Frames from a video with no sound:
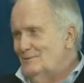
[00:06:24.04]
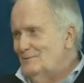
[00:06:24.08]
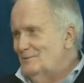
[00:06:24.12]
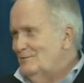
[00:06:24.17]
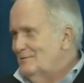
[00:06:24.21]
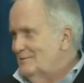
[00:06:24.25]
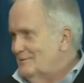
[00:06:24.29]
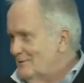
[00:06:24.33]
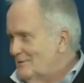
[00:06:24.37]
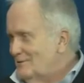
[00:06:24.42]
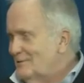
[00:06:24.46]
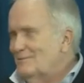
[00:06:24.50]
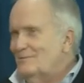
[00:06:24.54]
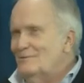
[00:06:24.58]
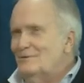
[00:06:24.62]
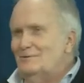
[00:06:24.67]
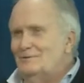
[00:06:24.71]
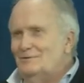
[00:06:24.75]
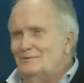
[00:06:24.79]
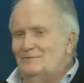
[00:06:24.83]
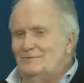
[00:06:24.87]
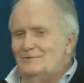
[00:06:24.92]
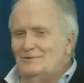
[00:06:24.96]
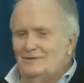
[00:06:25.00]
school at the
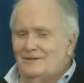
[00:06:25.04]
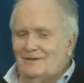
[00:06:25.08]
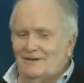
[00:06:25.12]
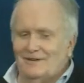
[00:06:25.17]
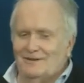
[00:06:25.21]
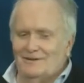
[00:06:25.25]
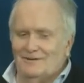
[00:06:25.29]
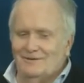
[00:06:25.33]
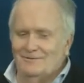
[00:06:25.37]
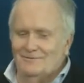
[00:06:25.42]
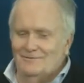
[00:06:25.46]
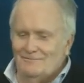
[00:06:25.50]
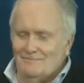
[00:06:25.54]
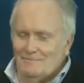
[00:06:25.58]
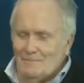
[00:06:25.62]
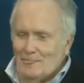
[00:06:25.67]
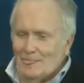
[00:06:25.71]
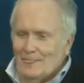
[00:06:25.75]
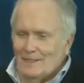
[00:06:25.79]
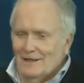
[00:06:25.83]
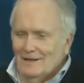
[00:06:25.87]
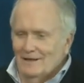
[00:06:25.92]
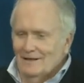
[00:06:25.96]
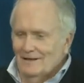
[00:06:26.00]
University of Chicago.
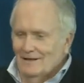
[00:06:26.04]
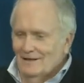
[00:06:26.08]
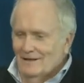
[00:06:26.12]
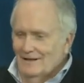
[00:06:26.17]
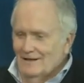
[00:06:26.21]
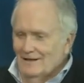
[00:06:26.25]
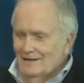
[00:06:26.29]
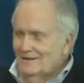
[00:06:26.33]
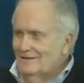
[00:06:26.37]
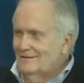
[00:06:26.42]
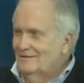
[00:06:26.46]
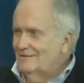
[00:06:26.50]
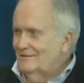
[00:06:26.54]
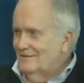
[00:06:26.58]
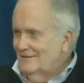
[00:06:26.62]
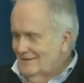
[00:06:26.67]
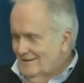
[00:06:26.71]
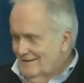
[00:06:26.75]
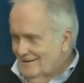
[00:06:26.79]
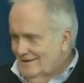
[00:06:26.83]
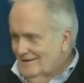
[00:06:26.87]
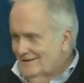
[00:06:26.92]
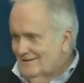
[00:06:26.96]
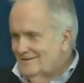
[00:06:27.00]
Oh and, wow,
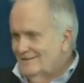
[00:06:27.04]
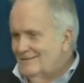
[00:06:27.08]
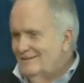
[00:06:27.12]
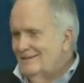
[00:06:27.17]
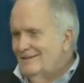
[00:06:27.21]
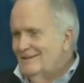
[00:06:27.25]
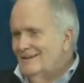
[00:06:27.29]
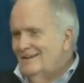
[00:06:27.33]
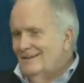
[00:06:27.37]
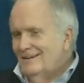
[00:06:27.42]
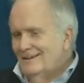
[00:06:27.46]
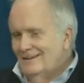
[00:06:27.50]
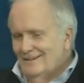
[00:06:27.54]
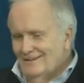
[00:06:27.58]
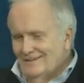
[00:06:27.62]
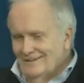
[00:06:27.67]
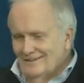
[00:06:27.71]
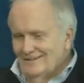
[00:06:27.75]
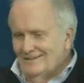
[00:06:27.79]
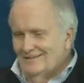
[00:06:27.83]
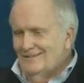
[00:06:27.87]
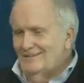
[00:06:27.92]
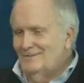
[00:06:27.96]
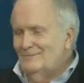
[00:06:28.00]
that's a tough, uh,
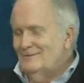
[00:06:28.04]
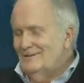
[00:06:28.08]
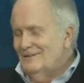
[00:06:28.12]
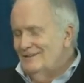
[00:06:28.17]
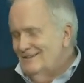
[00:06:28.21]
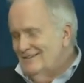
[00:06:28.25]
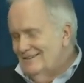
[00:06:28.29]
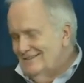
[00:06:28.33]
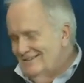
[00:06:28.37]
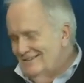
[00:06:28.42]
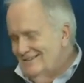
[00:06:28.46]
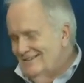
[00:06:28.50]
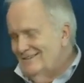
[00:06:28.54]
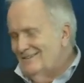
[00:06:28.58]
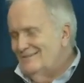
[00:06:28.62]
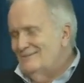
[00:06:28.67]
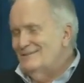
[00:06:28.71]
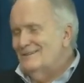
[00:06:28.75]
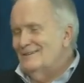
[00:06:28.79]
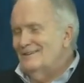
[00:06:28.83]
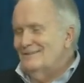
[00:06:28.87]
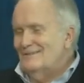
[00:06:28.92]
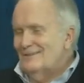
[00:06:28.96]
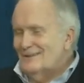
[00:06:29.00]
that's a tough road.
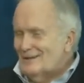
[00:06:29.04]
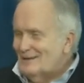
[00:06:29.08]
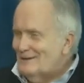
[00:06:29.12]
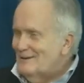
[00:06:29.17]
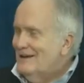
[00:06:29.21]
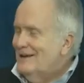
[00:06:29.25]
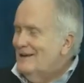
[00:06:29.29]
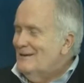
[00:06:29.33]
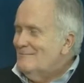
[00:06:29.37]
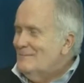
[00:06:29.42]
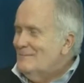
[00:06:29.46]
And,